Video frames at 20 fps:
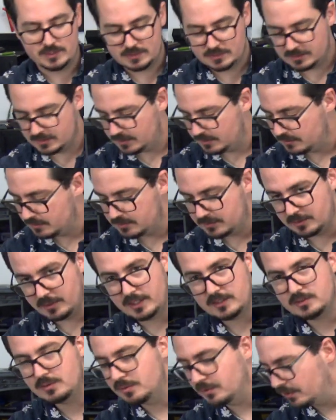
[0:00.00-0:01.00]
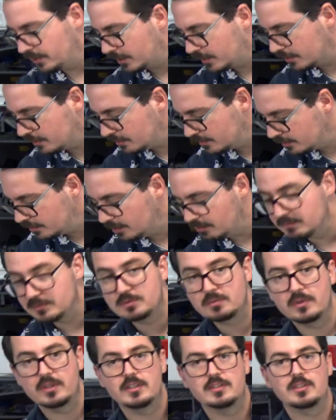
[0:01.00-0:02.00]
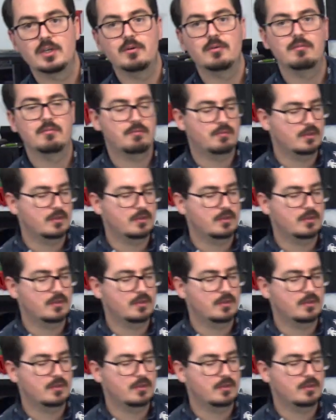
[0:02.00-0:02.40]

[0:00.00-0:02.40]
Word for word: it. So that's cool that it comes with its own